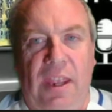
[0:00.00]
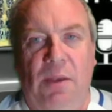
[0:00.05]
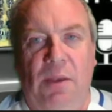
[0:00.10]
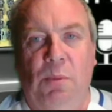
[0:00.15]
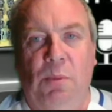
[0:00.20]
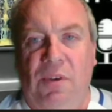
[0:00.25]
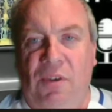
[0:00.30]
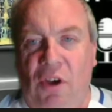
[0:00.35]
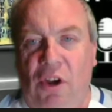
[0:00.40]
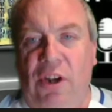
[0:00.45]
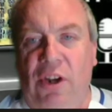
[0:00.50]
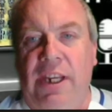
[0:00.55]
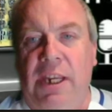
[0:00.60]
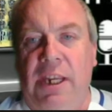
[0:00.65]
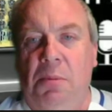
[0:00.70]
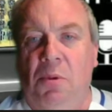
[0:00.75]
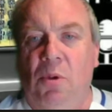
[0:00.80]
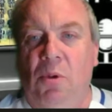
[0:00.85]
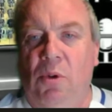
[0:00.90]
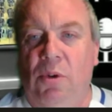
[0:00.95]
We've got to
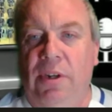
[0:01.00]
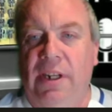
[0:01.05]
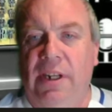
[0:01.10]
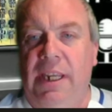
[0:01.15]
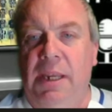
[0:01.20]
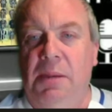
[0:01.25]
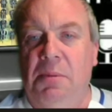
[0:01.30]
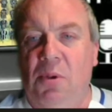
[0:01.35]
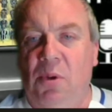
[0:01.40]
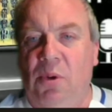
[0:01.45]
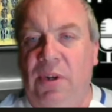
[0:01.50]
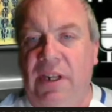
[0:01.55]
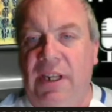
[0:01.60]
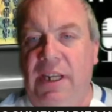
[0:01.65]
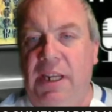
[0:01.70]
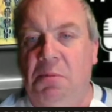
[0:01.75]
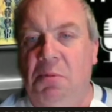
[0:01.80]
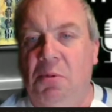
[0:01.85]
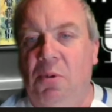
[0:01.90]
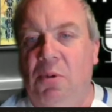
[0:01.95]
keep going and keep going and
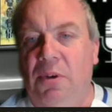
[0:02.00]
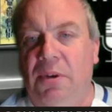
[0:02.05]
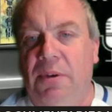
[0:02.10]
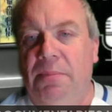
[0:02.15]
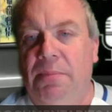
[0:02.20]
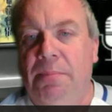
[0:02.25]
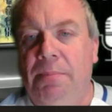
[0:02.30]
keep going.